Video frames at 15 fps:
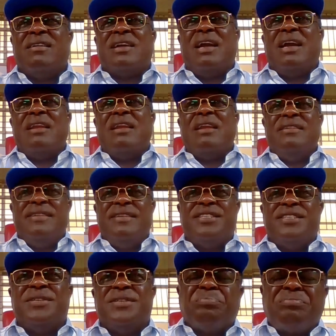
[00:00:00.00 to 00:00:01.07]
And
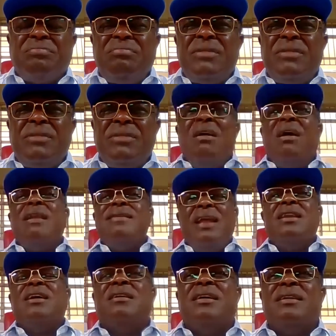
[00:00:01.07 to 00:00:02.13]
then uh,
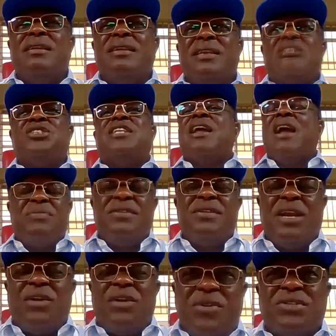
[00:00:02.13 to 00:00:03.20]
that didn't happen. And of
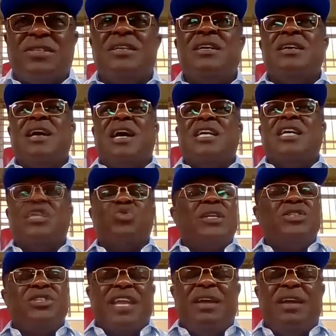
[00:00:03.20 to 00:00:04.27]
course,
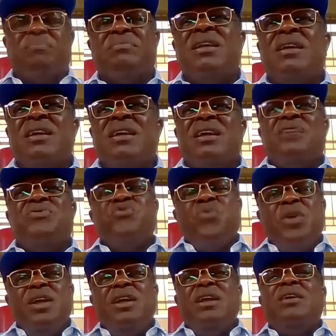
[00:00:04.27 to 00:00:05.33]
Asiwaju came.
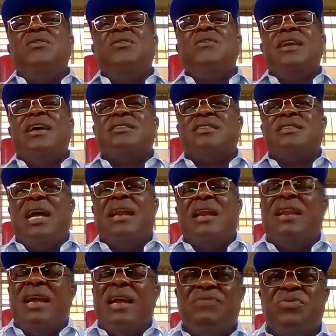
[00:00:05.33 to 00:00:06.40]
If we
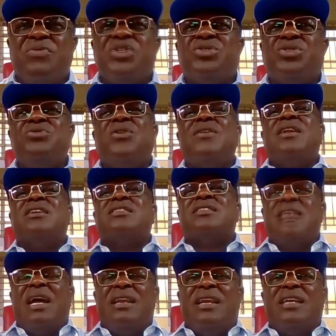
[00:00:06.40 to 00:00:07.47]
understand life, we
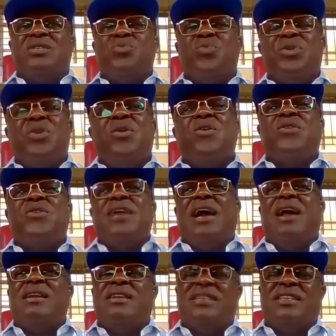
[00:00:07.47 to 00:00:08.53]
should understand that
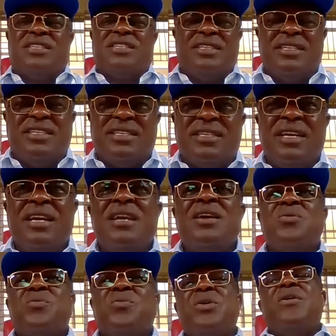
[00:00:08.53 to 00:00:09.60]
we all run our
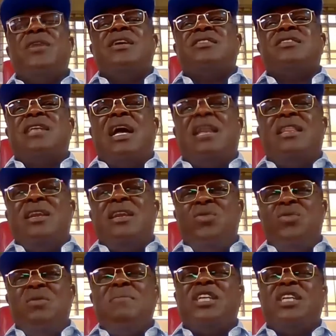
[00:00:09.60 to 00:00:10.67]
destinies. We
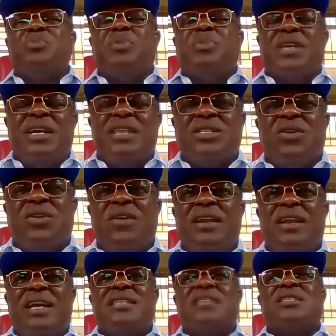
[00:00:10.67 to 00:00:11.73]
understand that no man
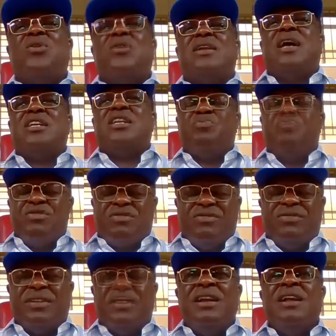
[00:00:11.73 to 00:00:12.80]
speaketh unless God
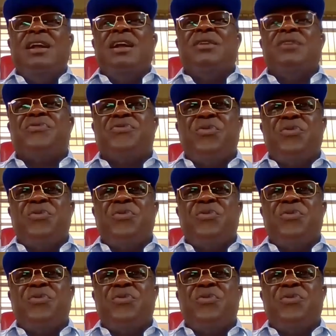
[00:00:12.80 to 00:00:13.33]
has spoken.